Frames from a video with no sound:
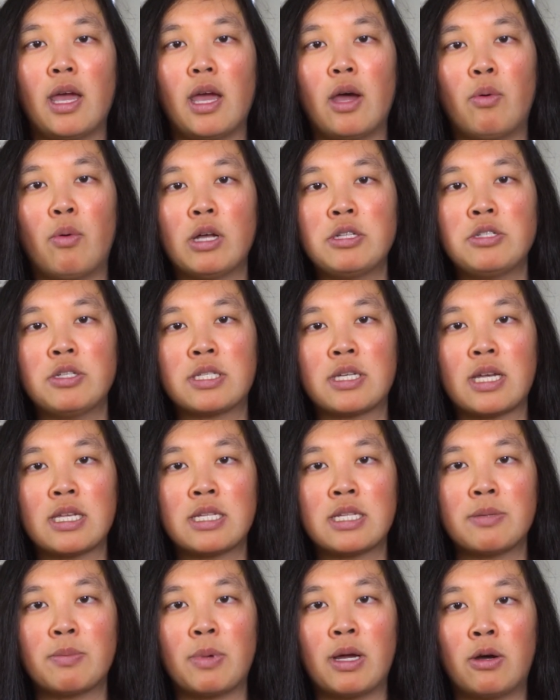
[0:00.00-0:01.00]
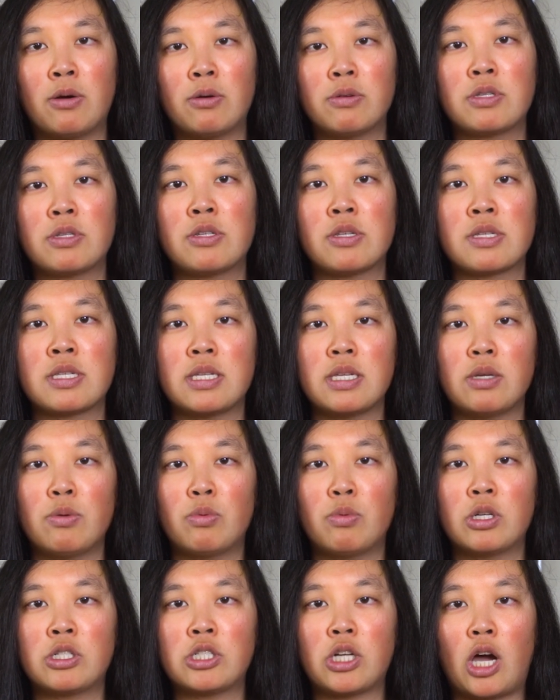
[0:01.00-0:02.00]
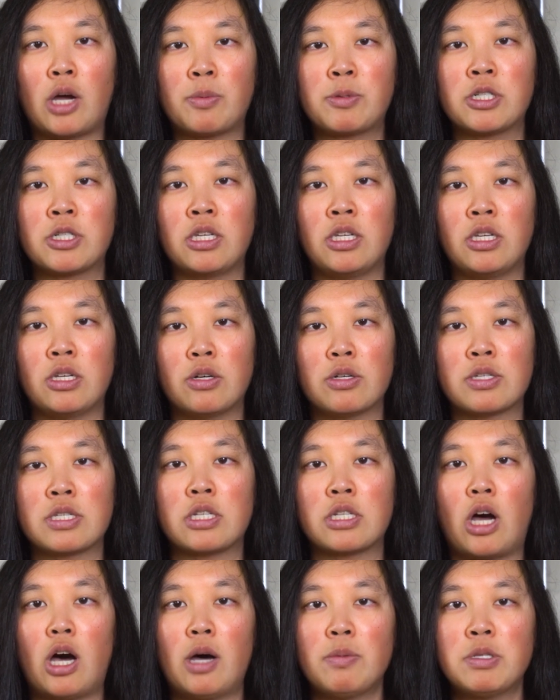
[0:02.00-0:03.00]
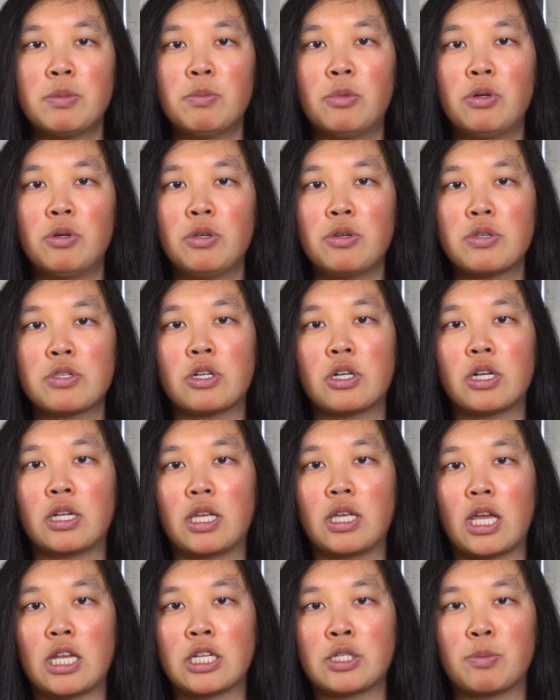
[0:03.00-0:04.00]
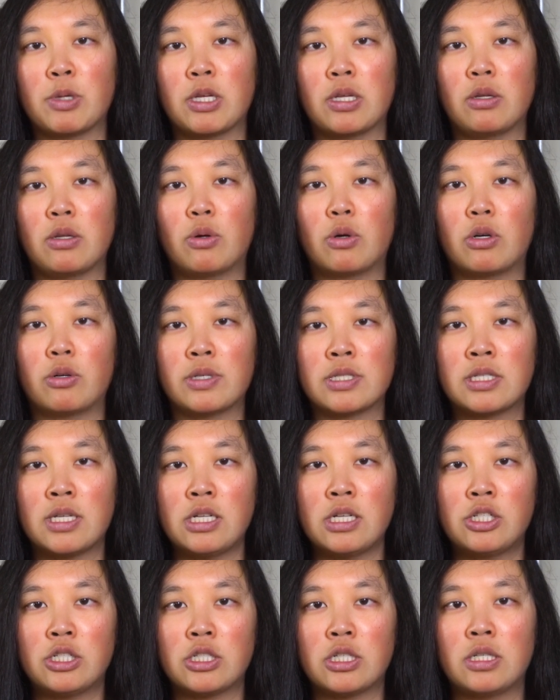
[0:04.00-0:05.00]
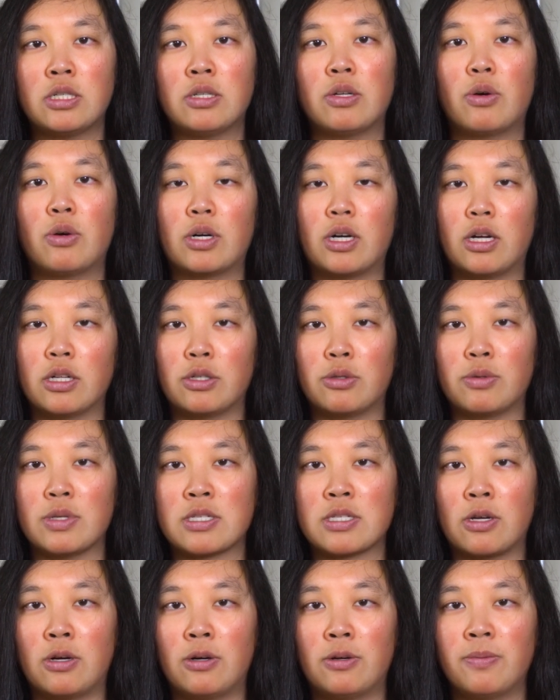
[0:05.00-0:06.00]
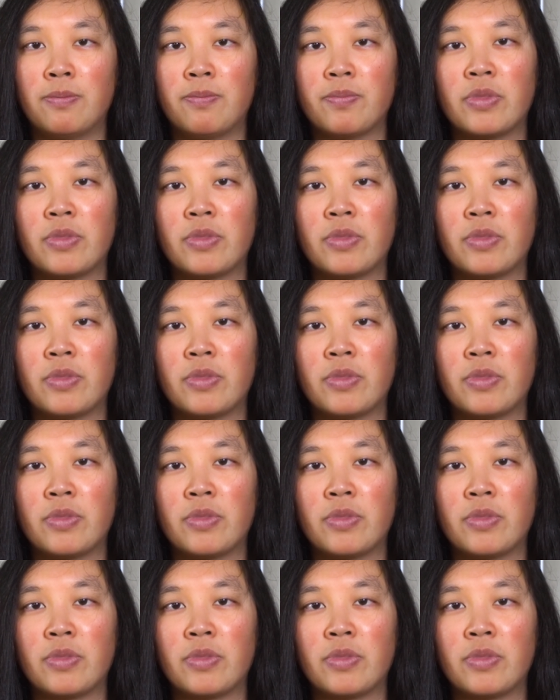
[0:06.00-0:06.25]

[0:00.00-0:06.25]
and want to test them out to see which option yields the optimal user engagement or retention or other result.